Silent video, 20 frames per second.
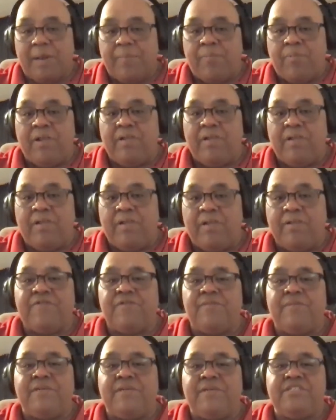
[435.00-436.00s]
prep well
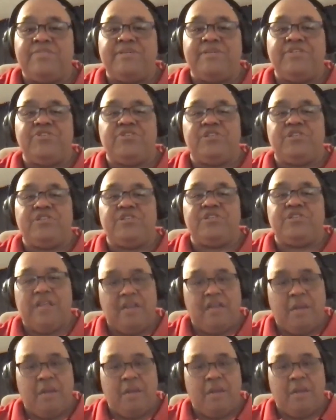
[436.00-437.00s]
enough for my speech? Did
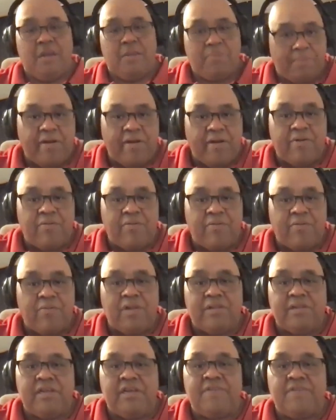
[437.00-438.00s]
I not prepare
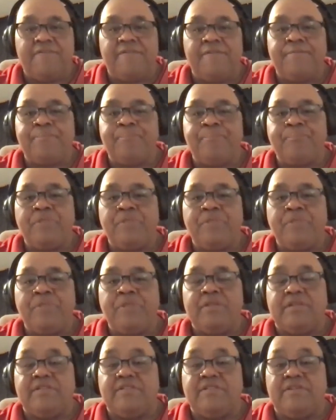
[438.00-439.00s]
well enough?
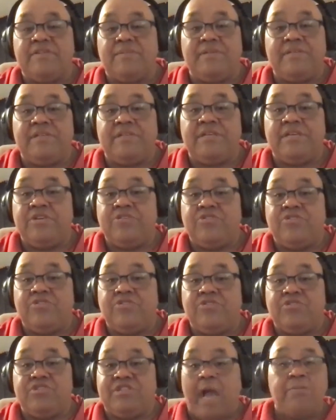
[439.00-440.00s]
Did someone
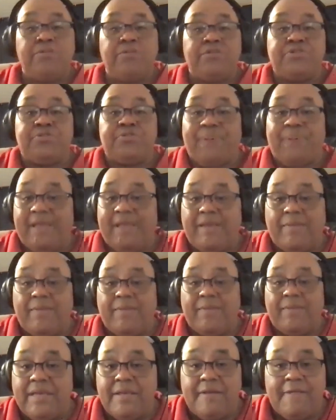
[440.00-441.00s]
just outspeak
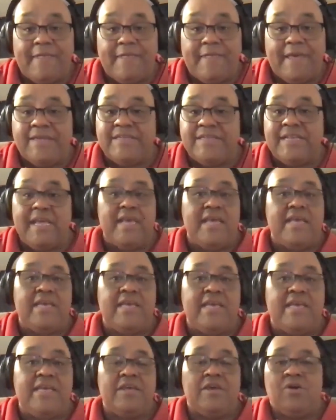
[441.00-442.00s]
me that
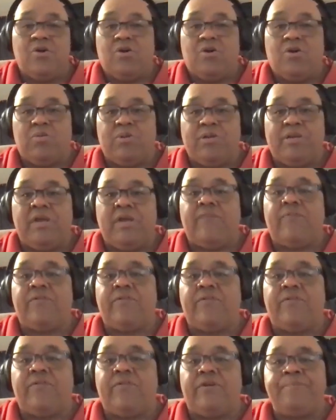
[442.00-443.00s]
day or
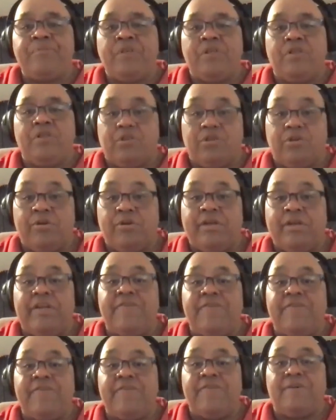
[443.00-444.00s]
whatever?
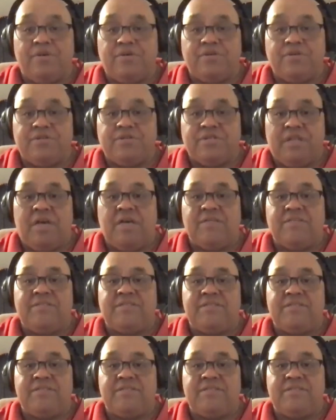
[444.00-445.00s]
Learning from those
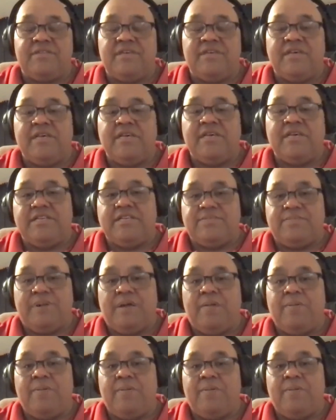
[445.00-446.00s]
losses is
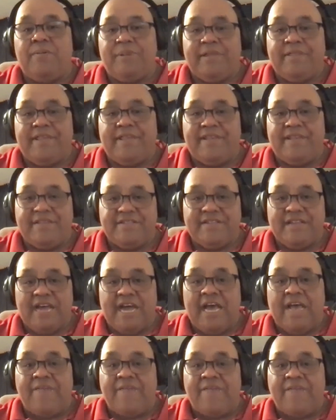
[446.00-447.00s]
probably the things
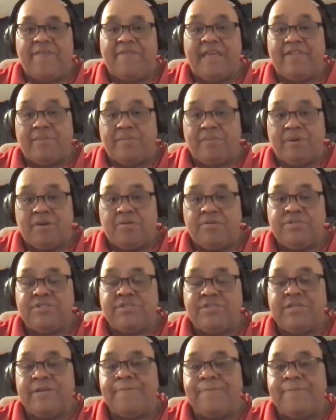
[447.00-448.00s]
that I've gained the
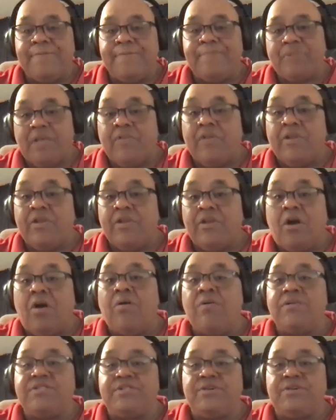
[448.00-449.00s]
most. And then
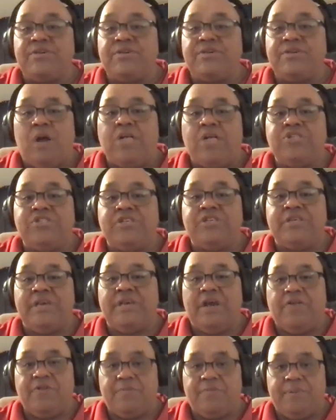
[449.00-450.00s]
also
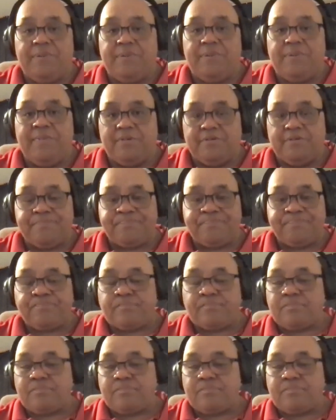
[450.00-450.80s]
watching other people